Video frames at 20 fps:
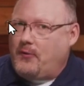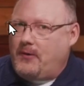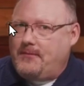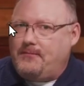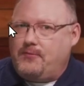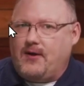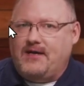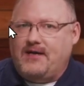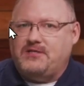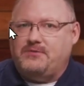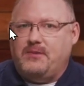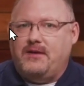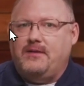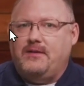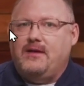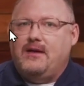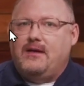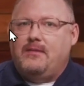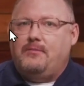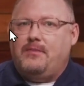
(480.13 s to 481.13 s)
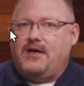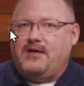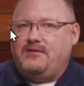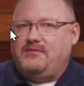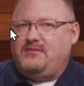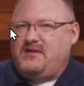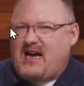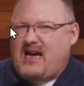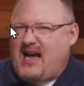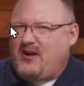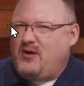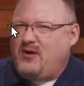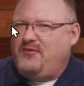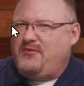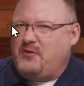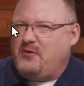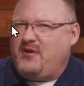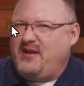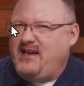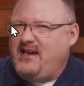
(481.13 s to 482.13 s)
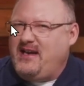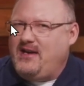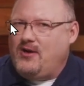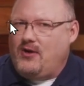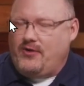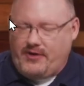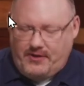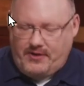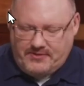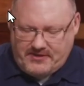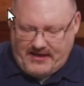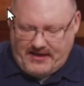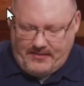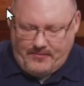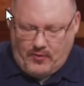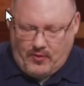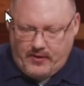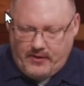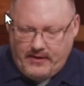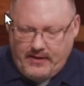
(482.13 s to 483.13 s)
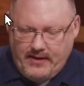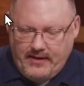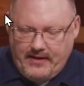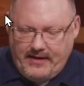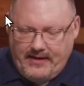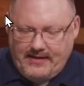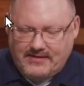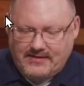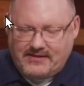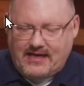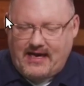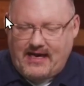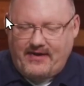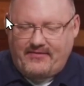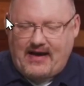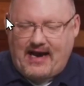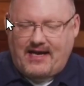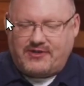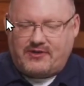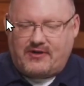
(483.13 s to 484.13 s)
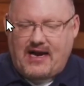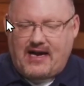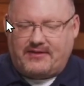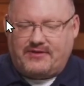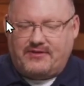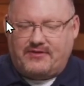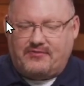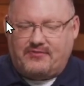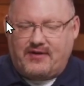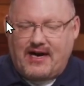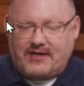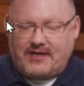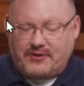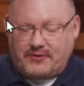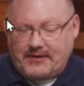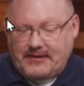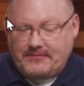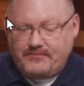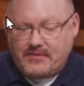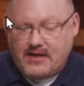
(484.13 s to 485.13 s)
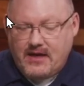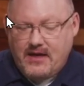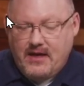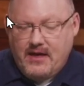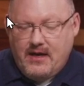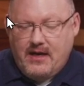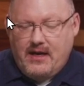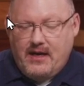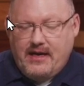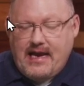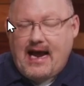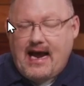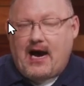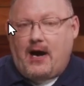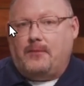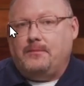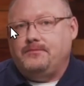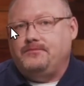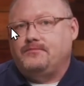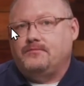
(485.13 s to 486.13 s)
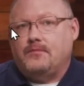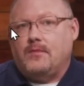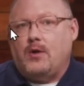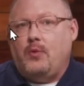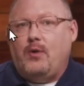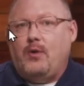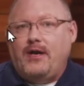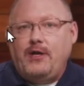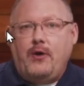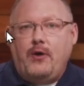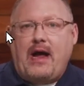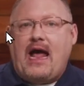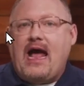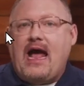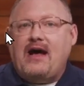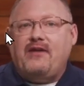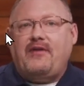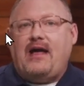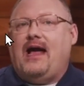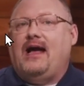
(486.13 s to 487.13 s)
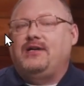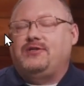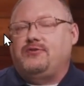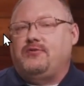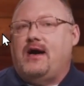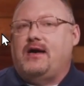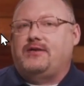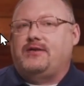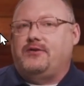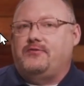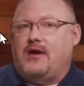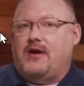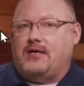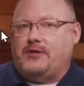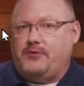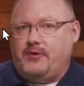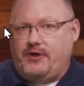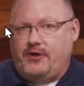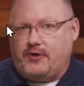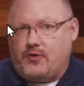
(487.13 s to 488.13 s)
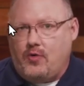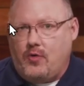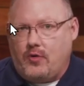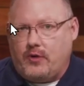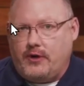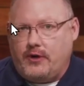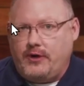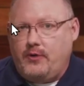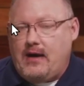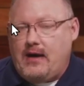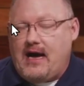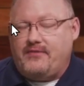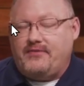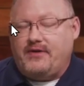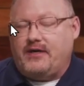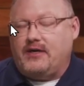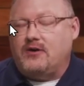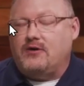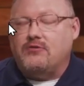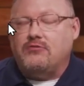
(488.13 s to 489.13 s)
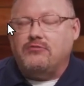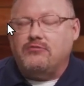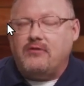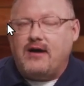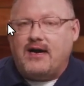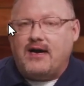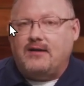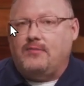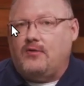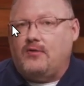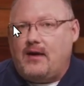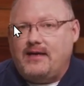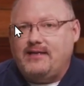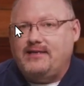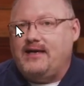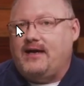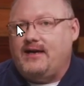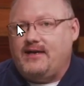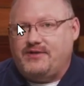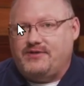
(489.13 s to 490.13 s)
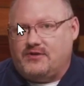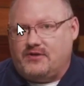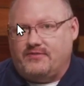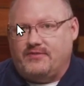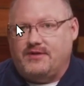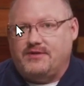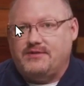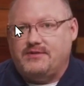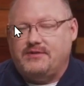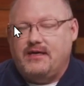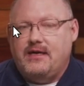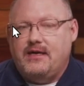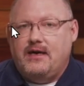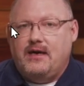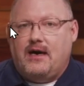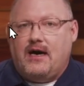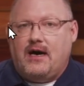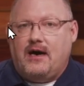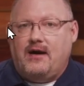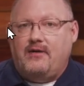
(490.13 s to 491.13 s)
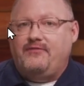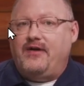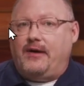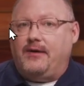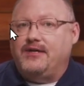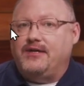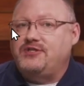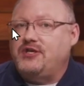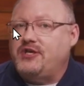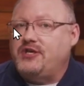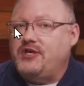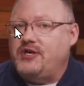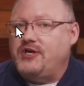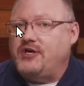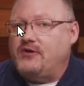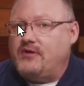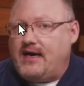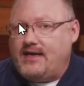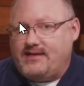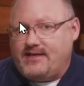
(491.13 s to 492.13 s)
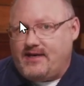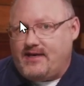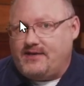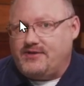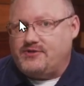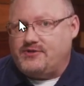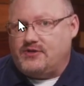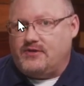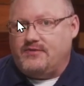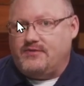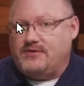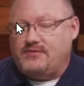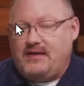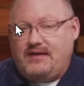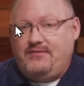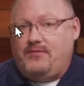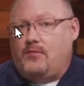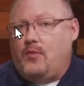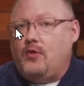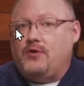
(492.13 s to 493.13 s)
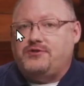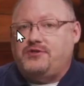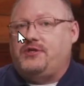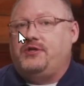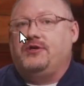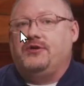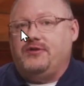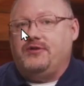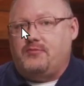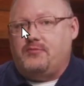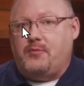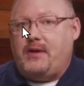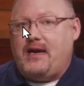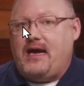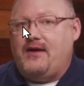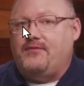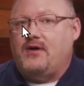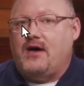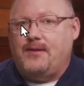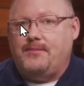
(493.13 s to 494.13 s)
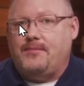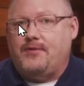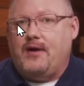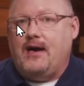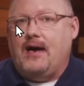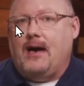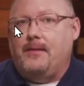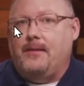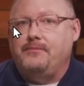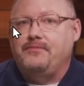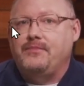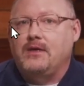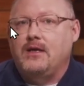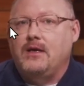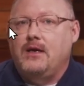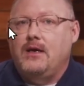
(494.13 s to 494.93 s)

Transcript: replacement, but I don't know if you really need OUs anymore inside of Azure Active Directory. Now, when you have Azure Active Directory in your corner, you have an incredible identity service, a very secure identity service, even more secure than what we have on-prem.